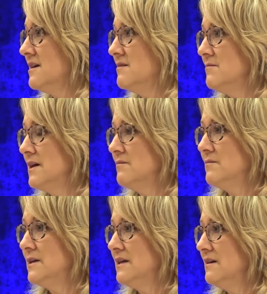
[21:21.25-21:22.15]
It might
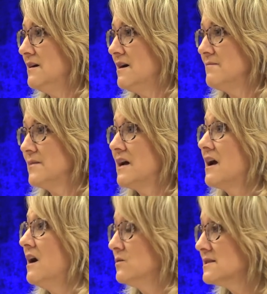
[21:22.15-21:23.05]
be a
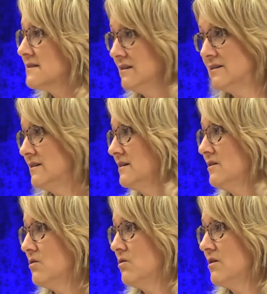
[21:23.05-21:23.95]
counselor
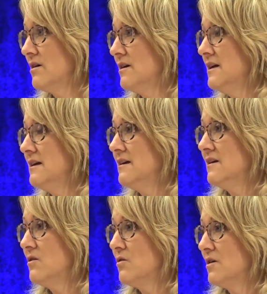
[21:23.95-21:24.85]
or
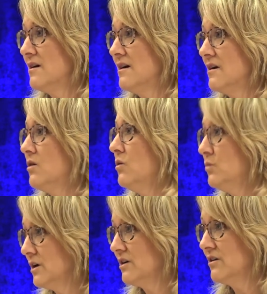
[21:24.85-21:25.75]
a
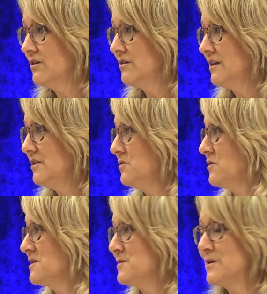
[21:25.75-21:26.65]
coworker that you
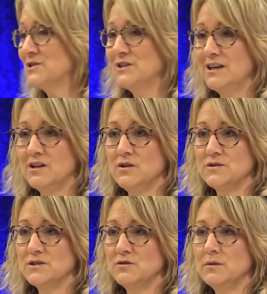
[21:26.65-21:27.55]
are especially
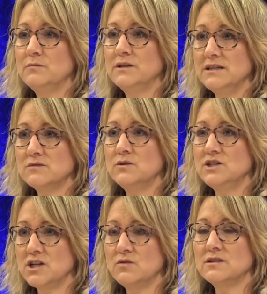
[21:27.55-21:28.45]
close to, but please
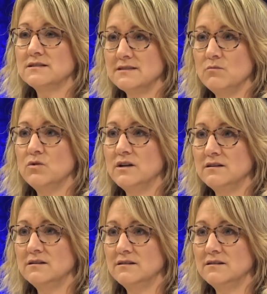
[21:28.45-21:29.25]
reach out to someone.